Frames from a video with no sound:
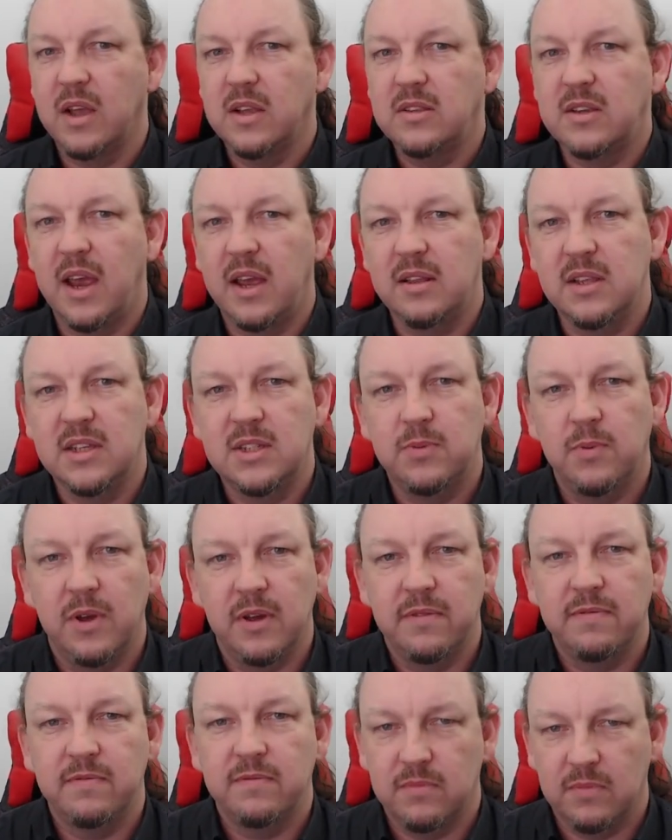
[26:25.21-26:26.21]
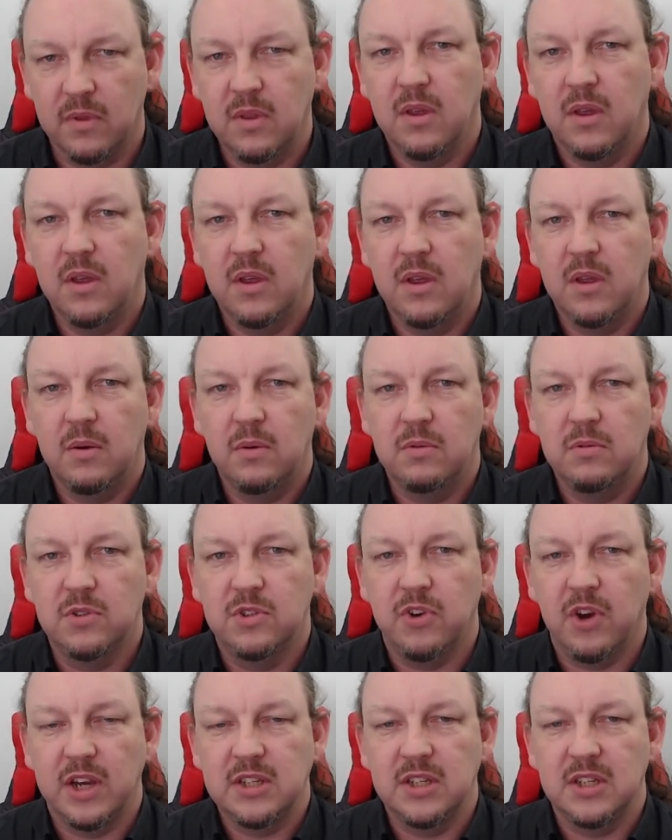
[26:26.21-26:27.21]
Taylor Swift was
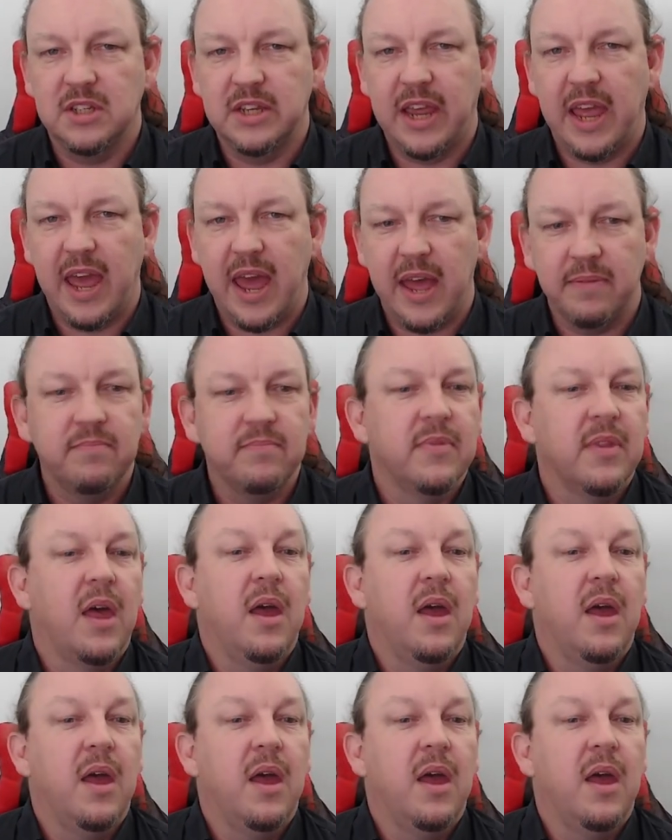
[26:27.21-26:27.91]
dressed as a cat.